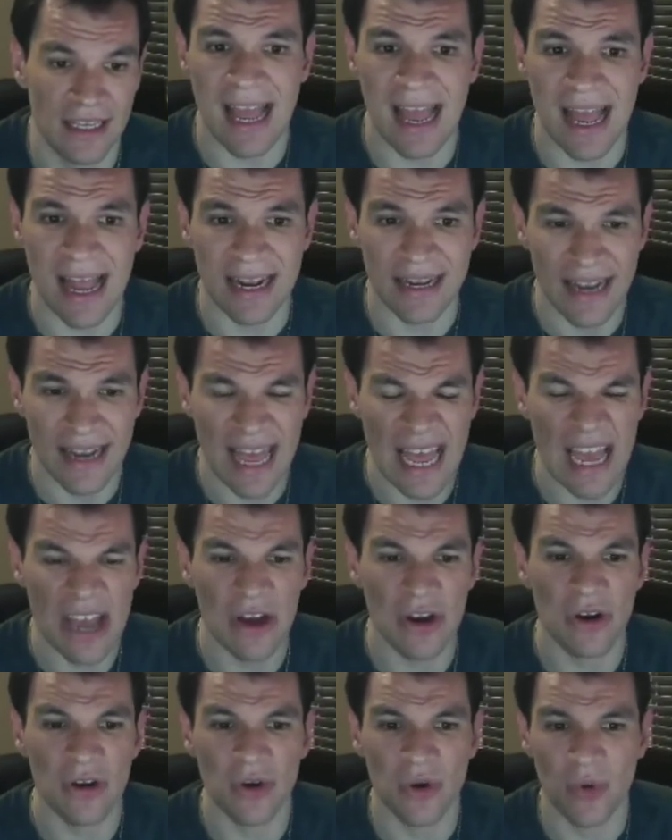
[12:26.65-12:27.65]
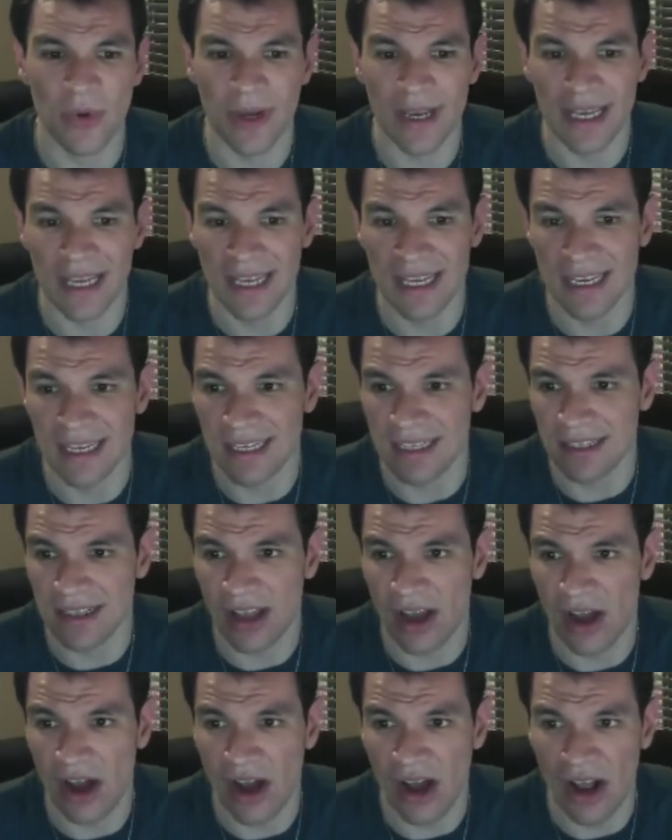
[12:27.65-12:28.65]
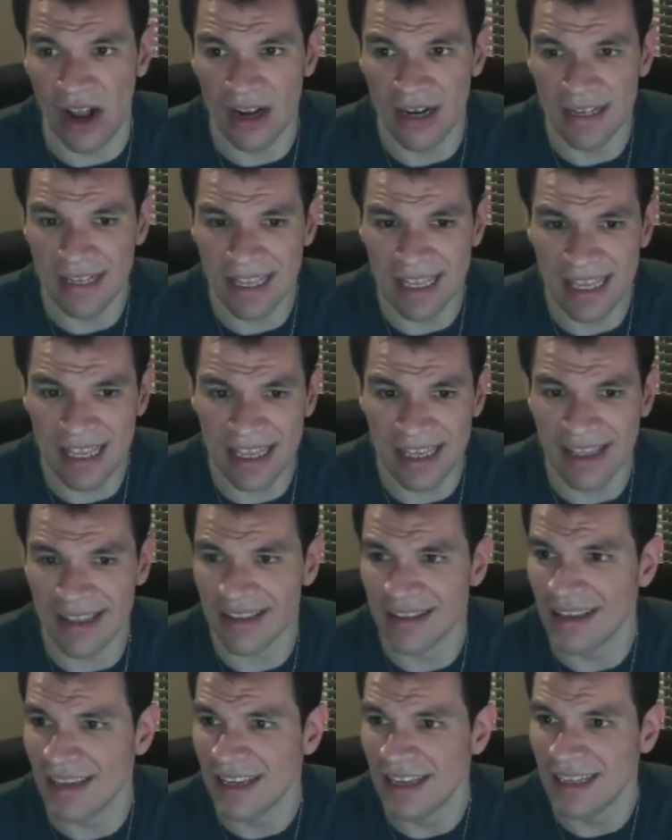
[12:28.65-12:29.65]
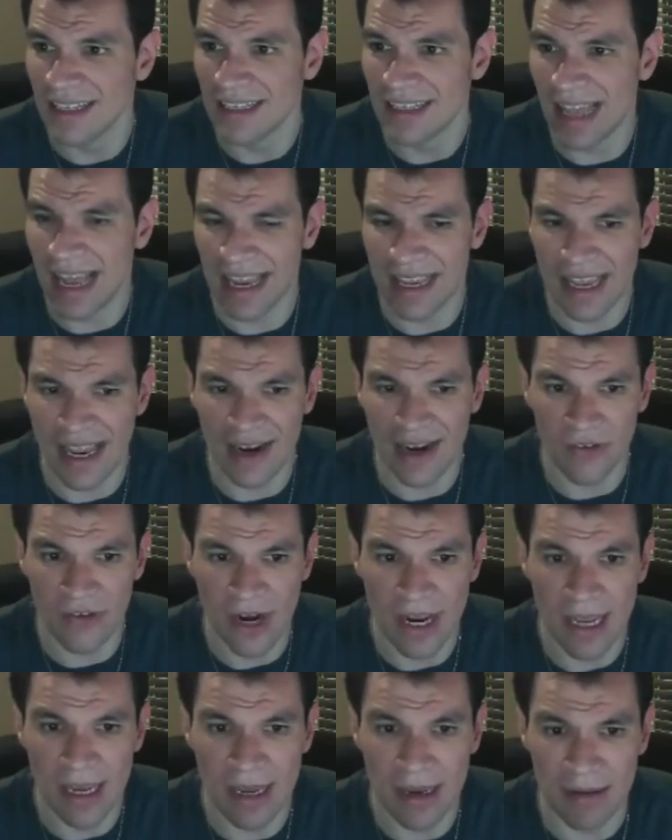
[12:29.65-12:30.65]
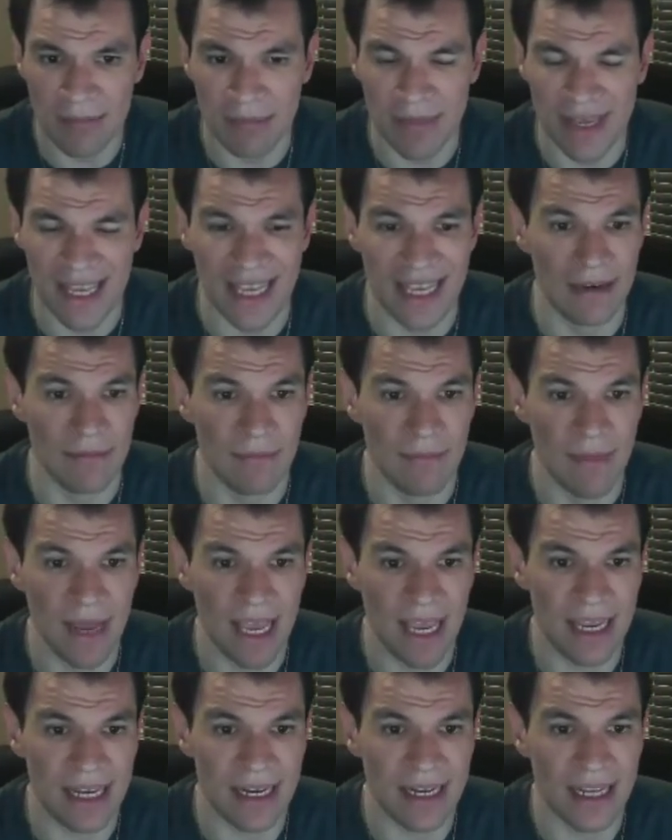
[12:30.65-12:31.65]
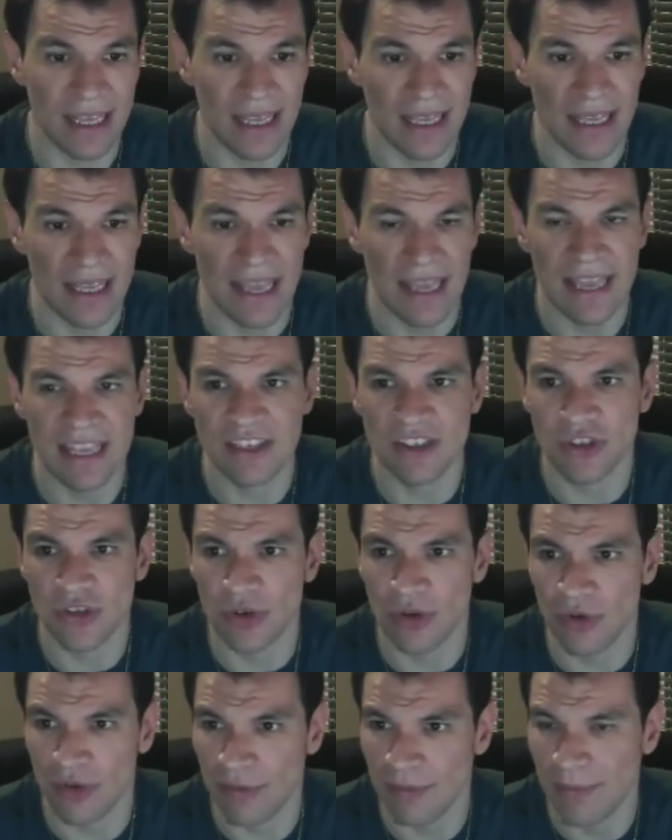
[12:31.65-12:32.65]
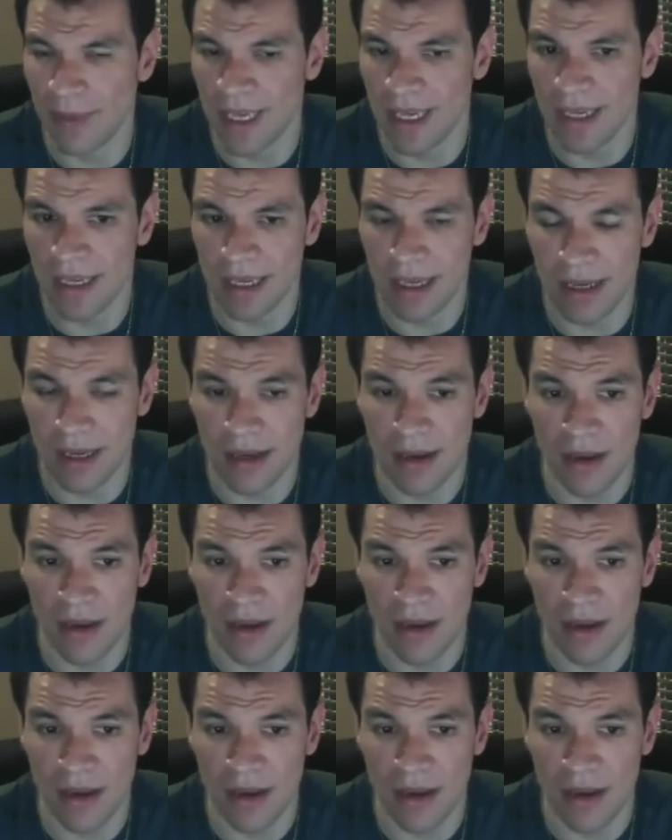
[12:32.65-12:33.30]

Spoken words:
And now with all this diagram in mind, it should be